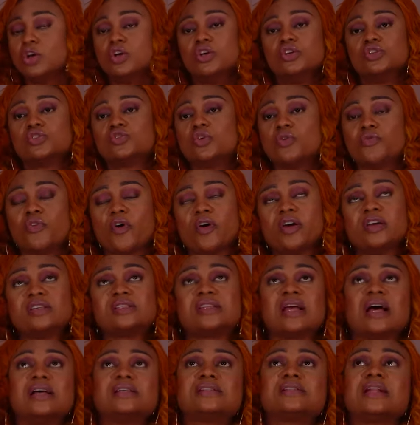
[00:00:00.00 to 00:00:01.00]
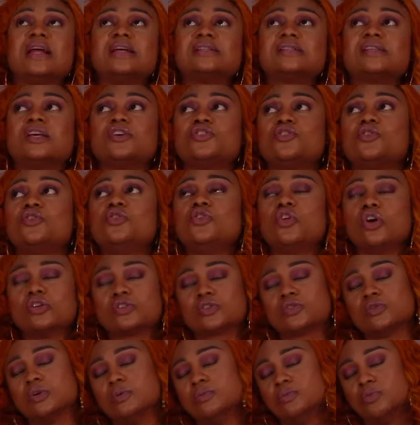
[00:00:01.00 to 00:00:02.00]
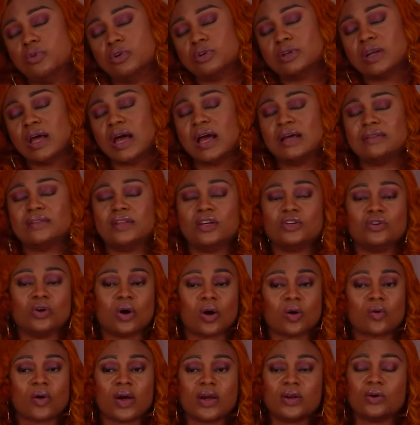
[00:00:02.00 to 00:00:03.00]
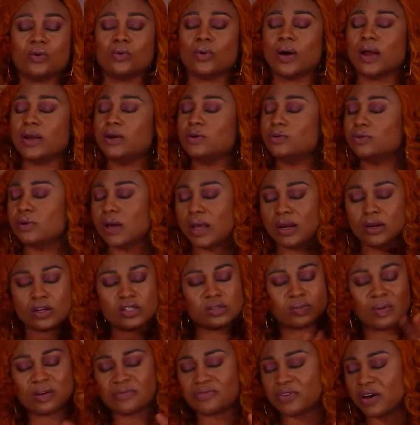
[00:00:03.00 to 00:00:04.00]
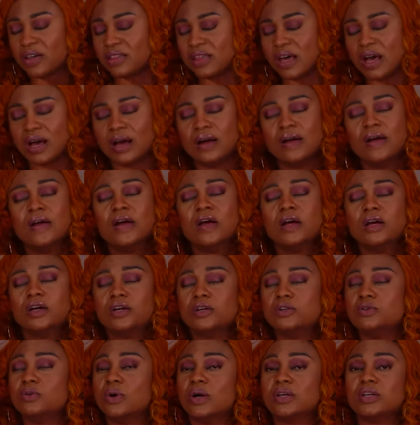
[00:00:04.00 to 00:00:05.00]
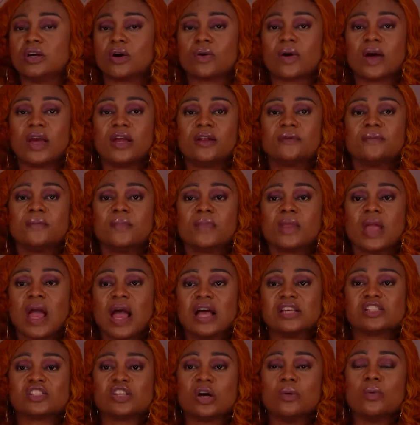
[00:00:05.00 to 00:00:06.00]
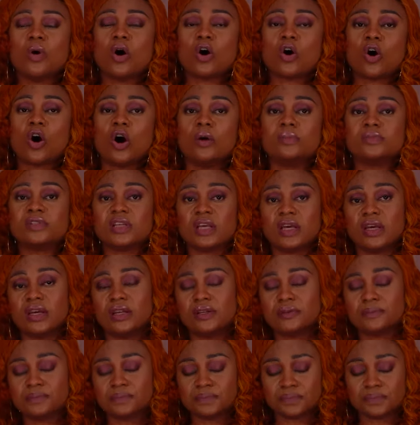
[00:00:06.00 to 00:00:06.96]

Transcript: So for instance, let's say you lost someone and then you're crying, oh, I lost my father, you know, and you're crying. And someone comes in,